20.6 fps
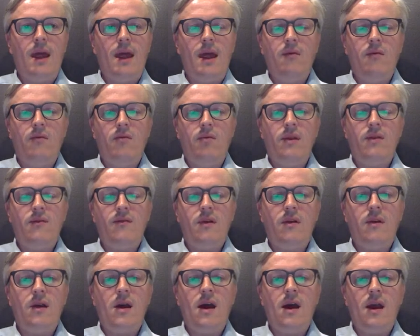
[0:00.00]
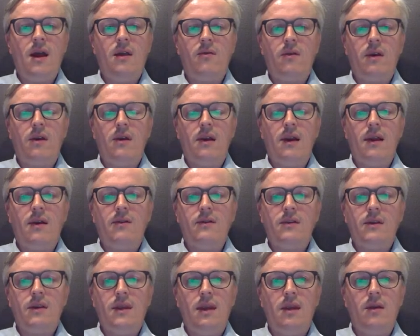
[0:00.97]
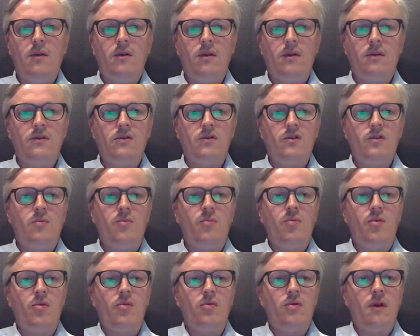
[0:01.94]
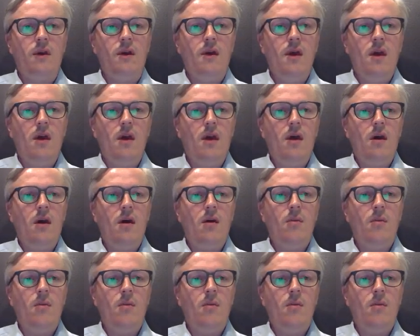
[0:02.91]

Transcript: with very high granularity in order to support a